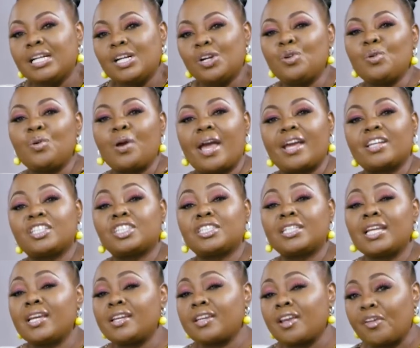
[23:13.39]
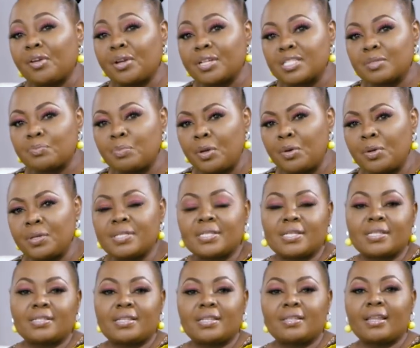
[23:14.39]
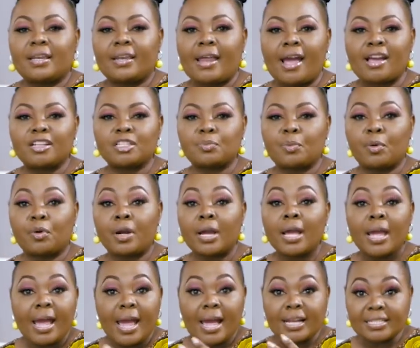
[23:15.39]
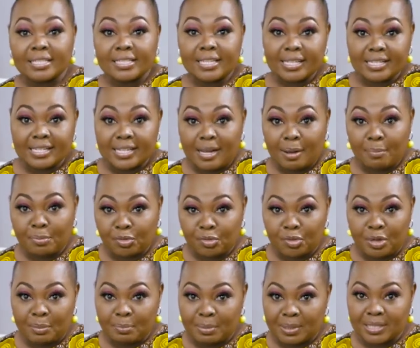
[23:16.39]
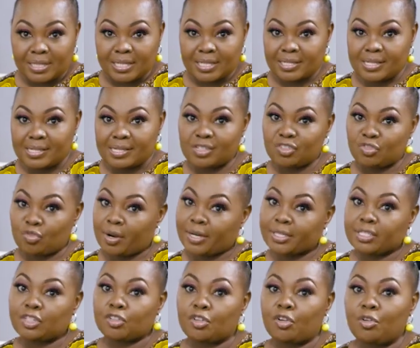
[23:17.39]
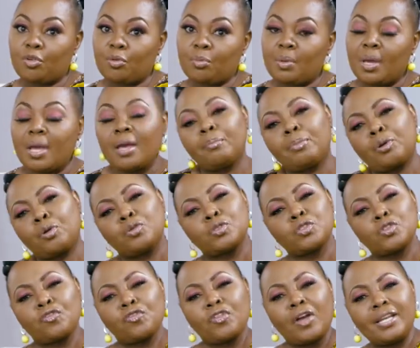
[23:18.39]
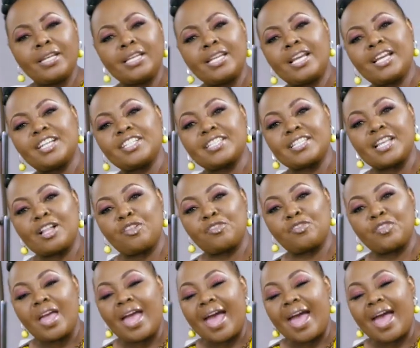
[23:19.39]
who has shared her experiences in the diaspora and setting up 3 businesses right at home, but also finding herself